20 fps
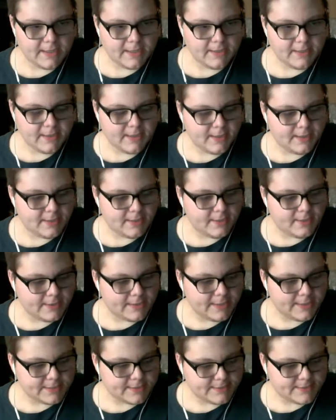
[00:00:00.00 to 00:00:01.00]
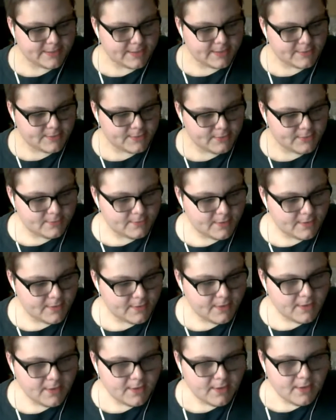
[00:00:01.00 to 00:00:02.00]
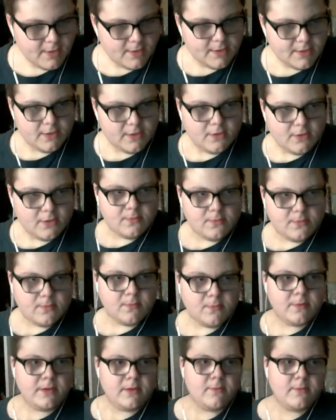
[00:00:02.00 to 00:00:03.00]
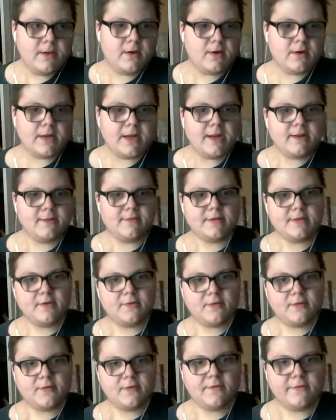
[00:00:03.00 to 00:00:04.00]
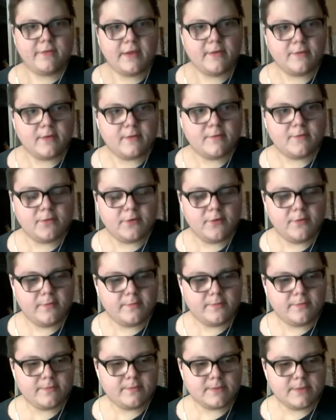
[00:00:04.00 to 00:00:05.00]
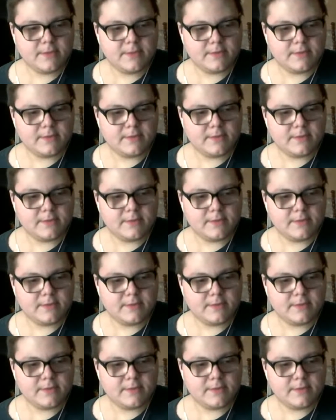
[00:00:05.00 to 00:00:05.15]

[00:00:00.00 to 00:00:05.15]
I'd like to say too. we are kind of a different flavor of group.